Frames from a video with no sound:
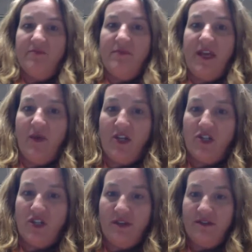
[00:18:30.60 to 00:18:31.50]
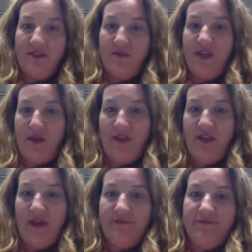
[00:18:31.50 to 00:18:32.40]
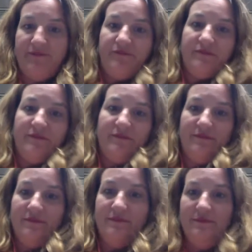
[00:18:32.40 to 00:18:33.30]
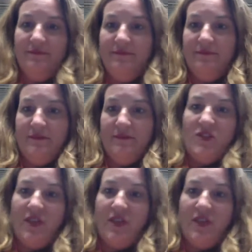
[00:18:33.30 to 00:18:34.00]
my question, something about that. So thank